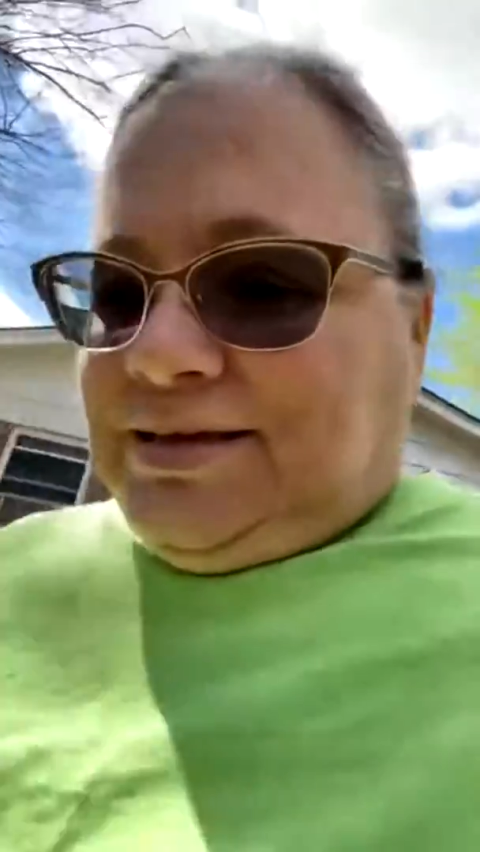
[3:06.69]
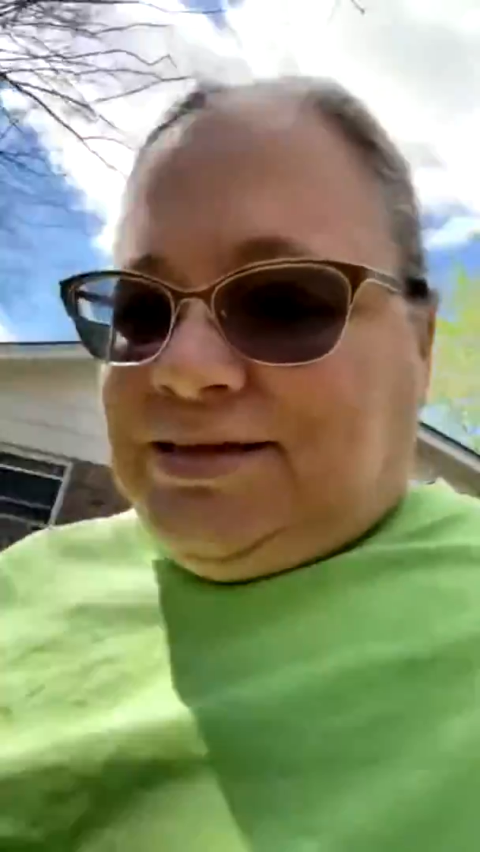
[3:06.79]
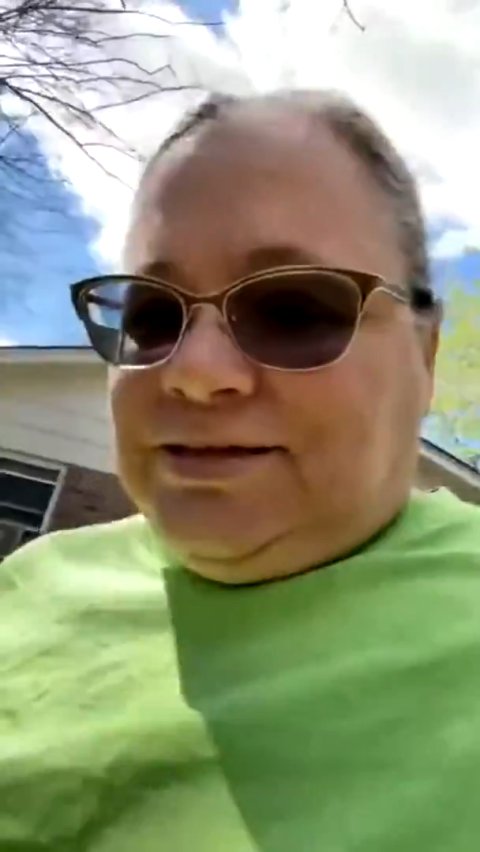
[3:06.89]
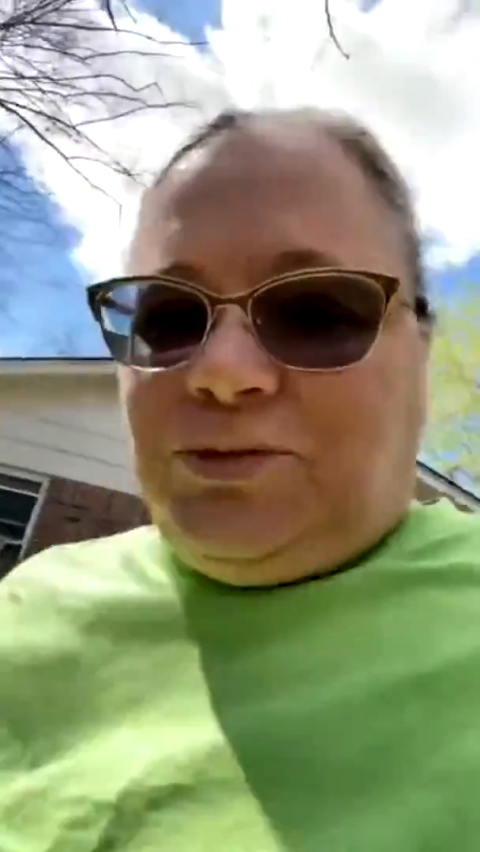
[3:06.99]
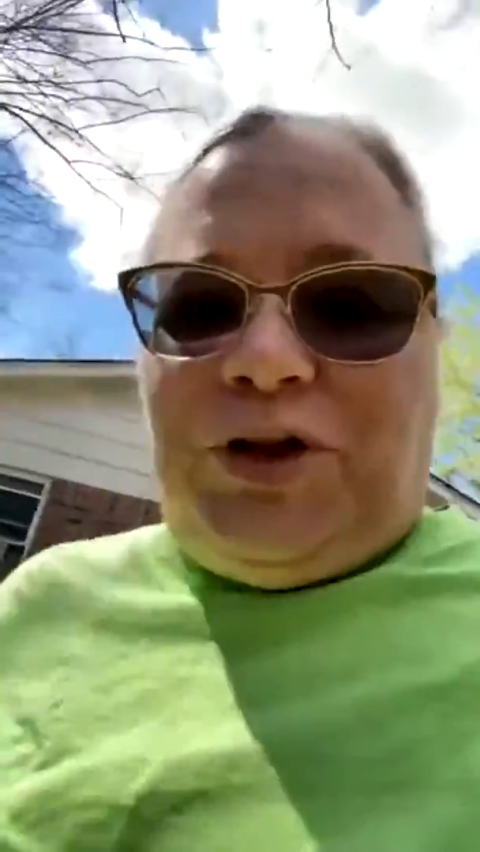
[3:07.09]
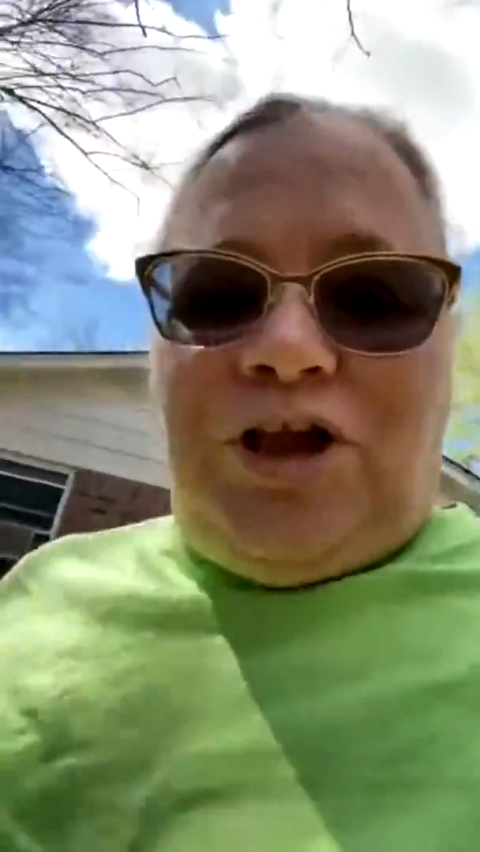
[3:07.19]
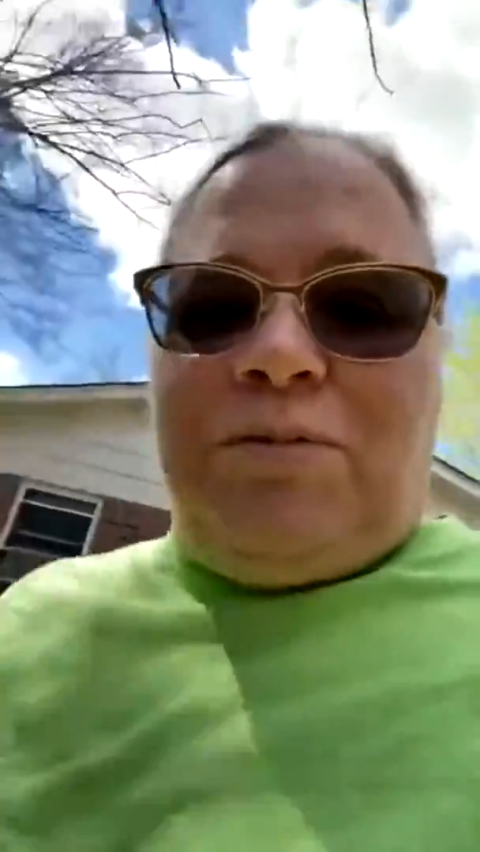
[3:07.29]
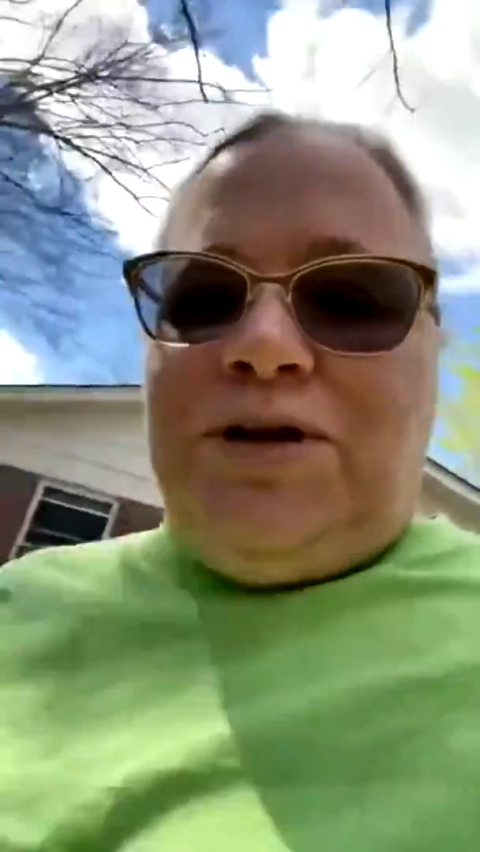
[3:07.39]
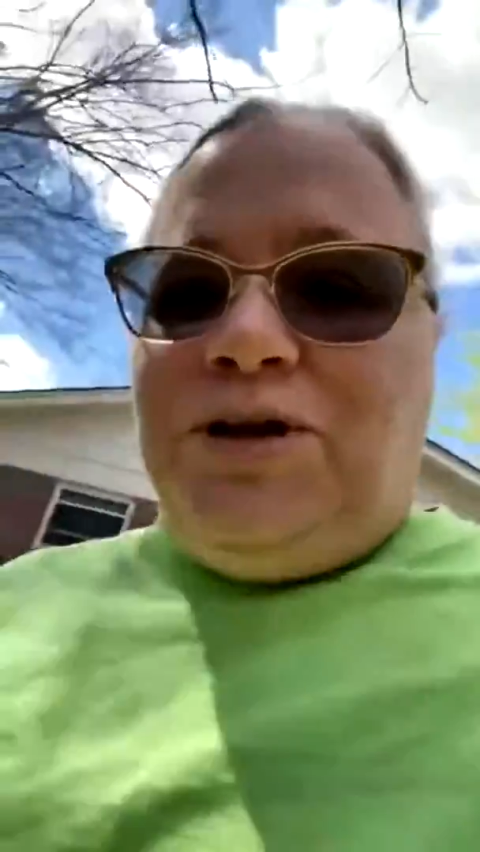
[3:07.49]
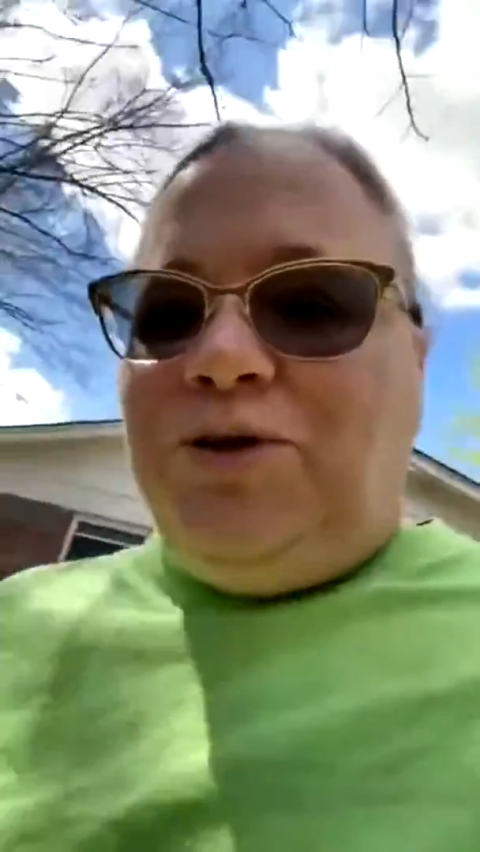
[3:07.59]
so what have y'all
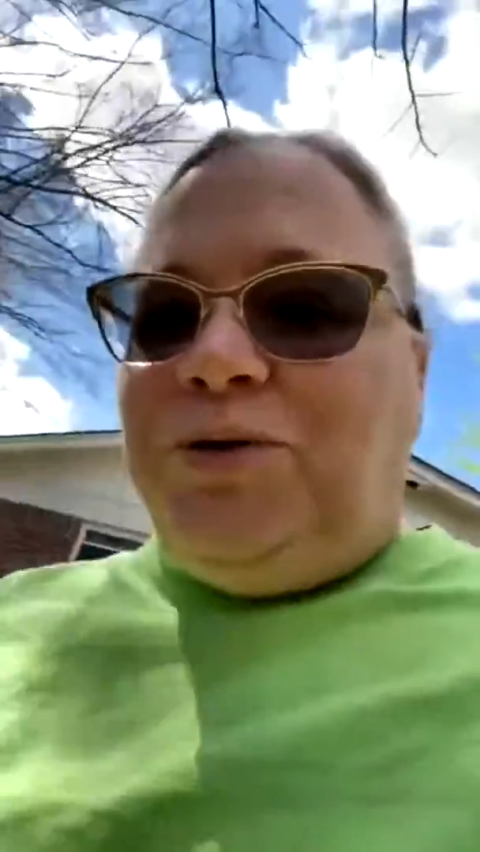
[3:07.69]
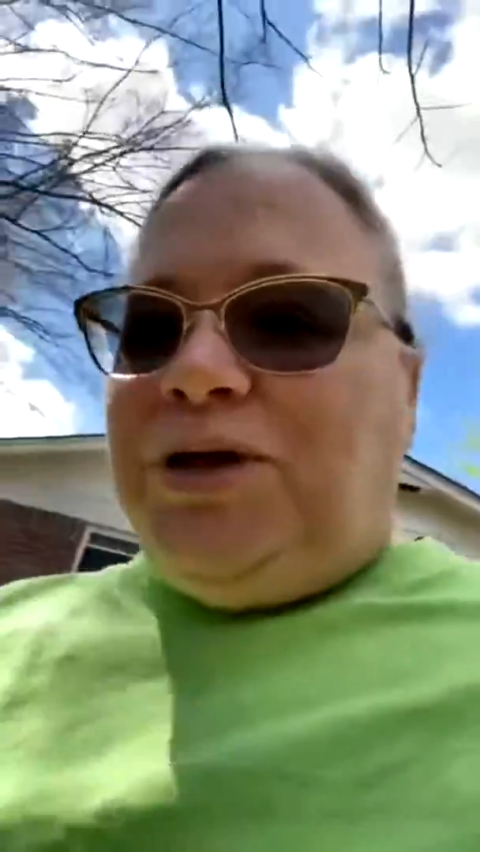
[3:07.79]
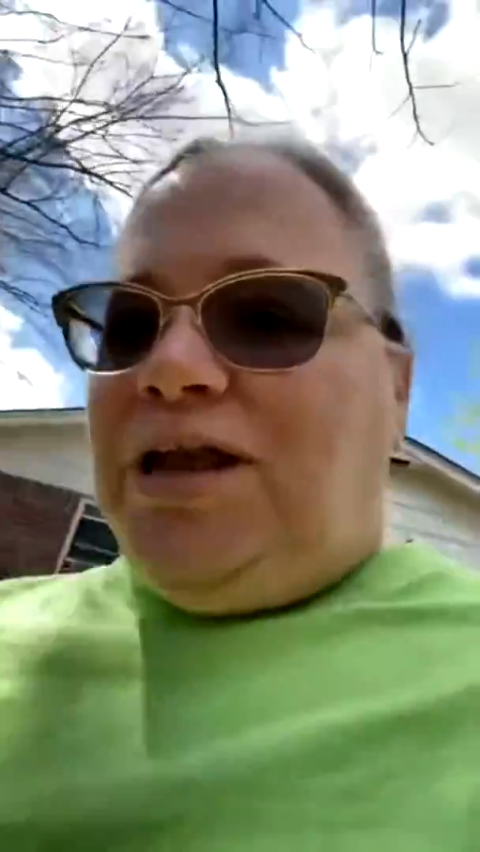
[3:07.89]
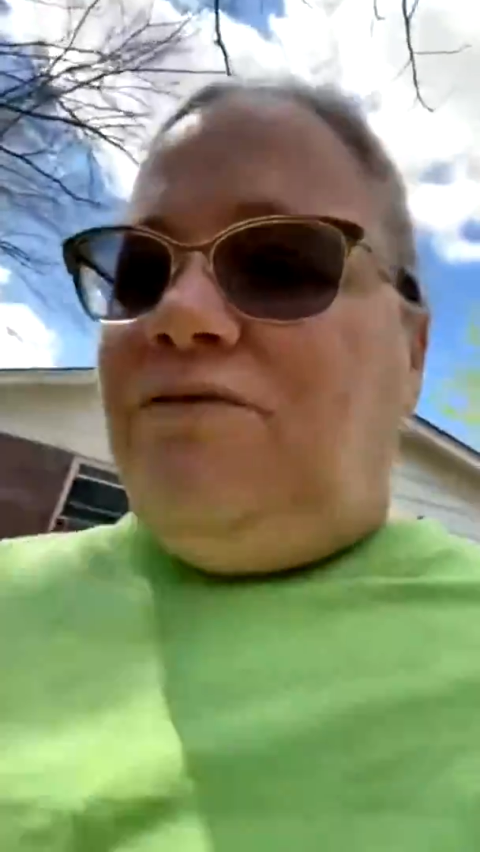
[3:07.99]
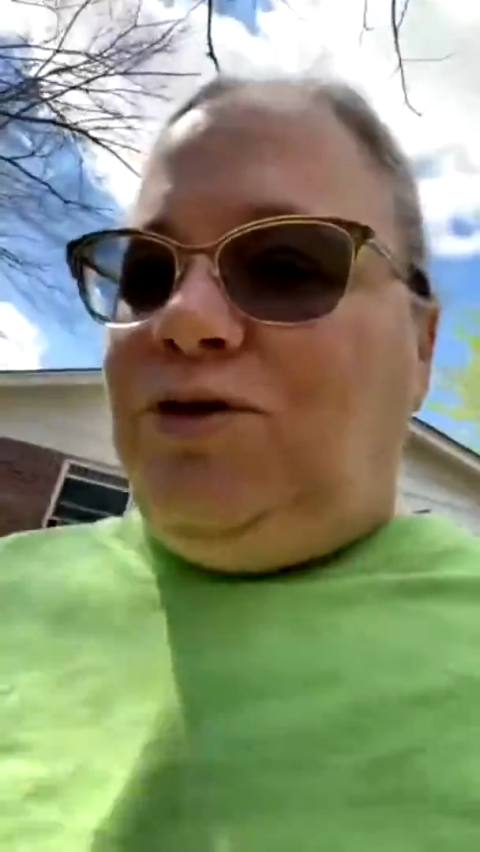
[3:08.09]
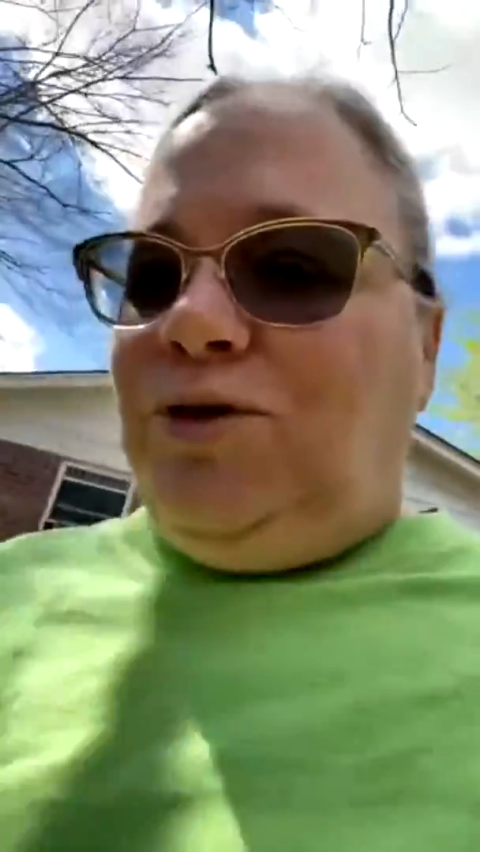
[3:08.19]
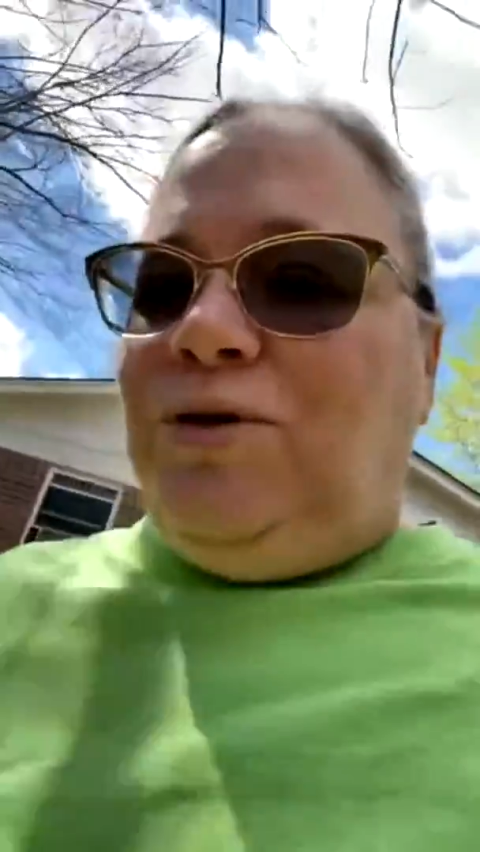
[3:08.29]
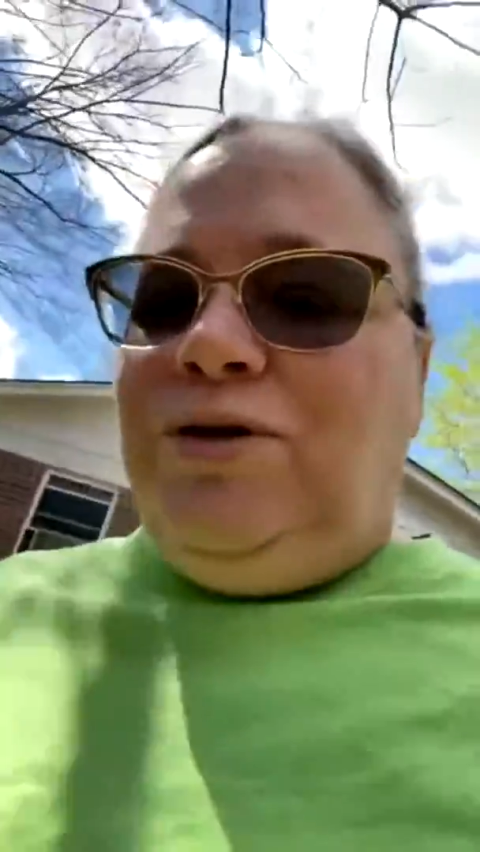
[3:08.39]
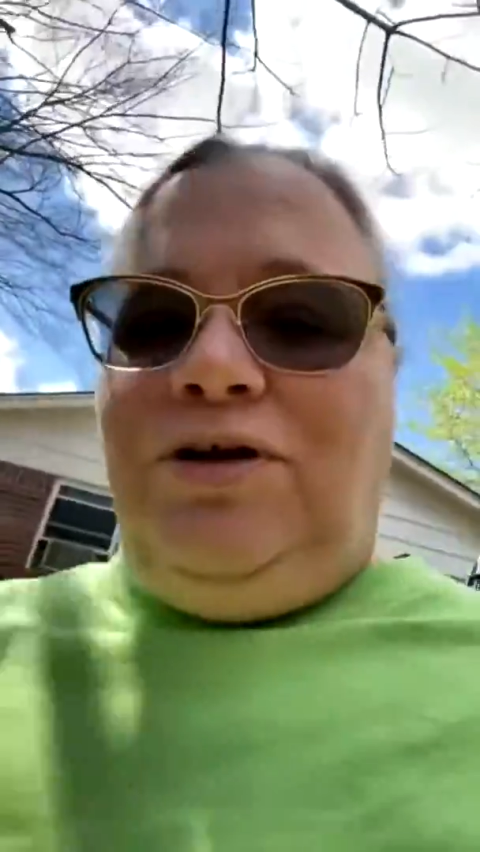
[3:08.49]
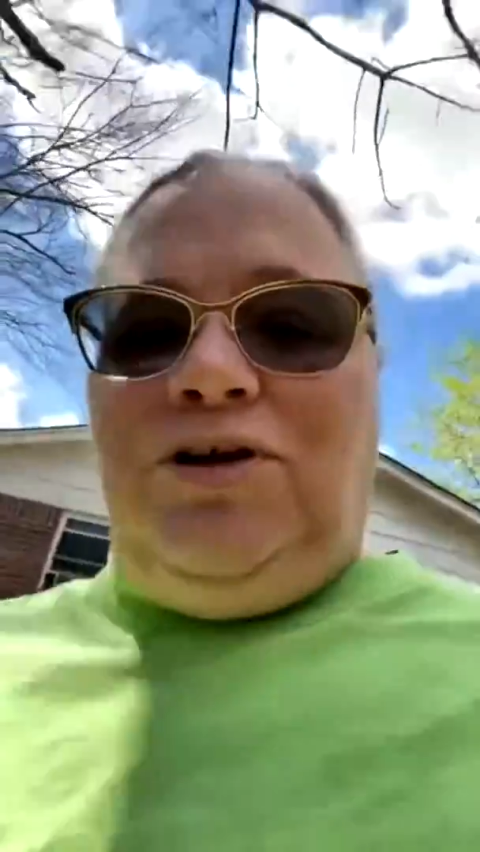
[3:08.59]
been doing? Have you
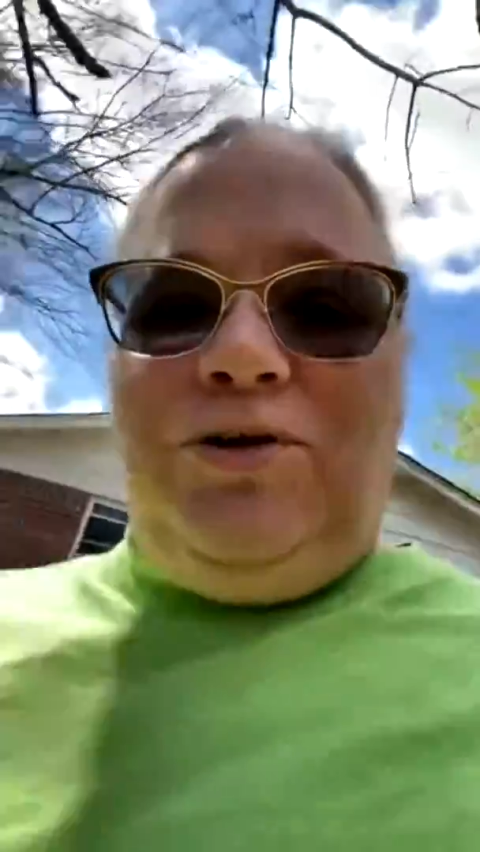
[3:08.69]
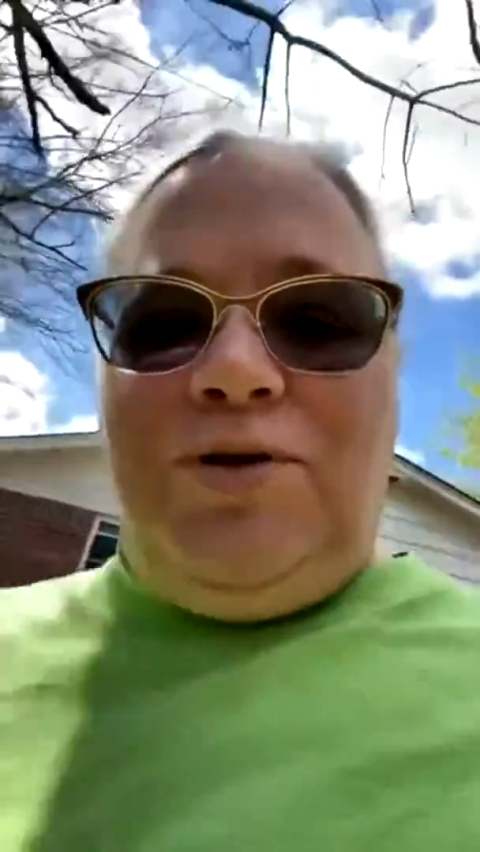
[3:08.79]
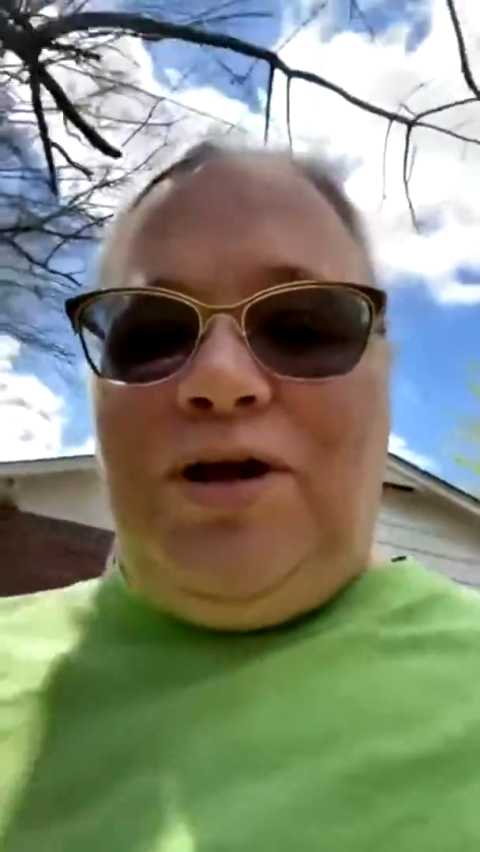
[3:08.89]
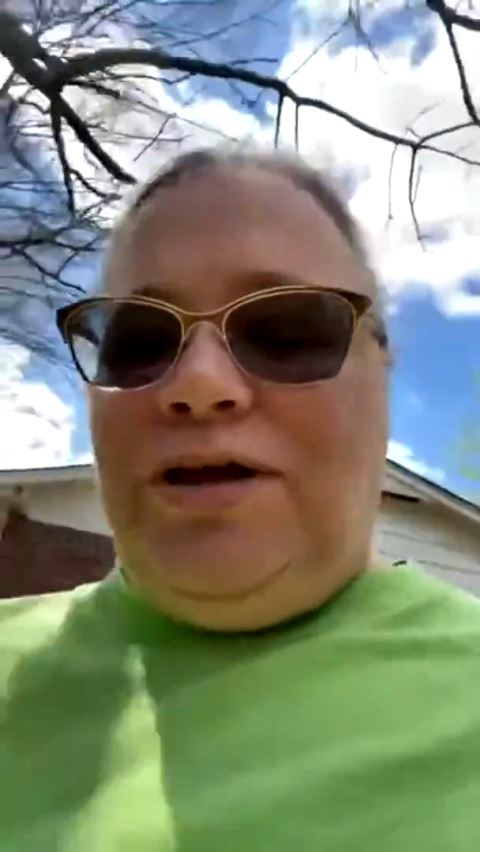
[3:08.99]
are you